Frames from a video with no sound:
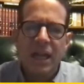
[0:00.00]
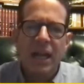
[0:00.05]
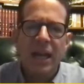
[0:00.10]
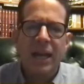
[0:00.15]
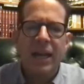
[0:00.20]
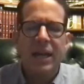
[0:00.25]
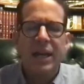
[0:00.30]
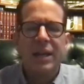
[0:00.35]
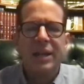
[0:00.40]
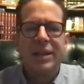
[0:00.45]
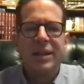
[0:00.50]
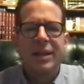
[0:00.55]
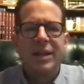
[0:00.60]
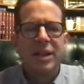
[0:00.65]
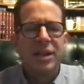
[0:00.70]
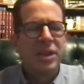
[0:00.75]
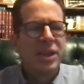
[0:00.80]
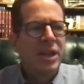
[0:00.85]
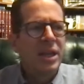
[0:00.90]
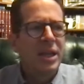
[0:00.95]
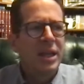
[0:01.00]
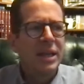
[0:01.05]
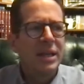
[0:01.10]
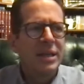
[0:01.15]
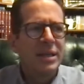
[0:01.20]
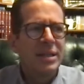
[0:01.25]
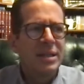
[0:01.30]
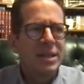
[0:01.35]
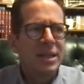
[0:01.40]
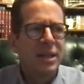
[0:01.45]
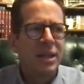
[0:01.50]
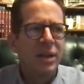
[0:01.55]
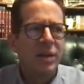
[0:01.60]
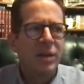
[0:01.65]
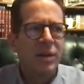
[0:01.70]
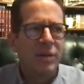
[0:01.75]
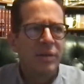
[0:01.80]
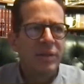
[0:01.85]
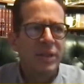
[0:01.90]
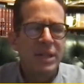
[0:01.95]
And the thing is, a
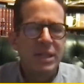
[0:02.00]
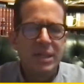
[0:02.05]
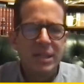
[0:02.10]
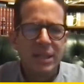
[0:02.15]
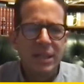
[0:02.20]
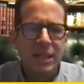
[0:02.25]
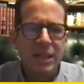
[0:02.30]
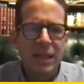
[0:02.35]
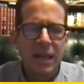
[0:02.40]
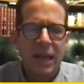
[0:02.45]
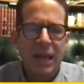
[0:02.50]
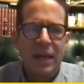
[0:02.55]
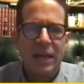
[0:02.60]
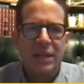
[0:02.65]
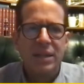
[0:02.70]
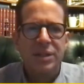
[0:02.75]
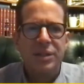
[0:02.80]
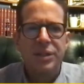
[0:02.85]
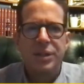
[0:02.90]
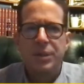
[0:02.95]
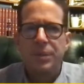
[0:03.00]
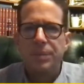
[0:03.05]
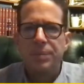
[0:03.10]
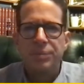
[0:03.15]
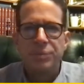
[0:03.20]
VC has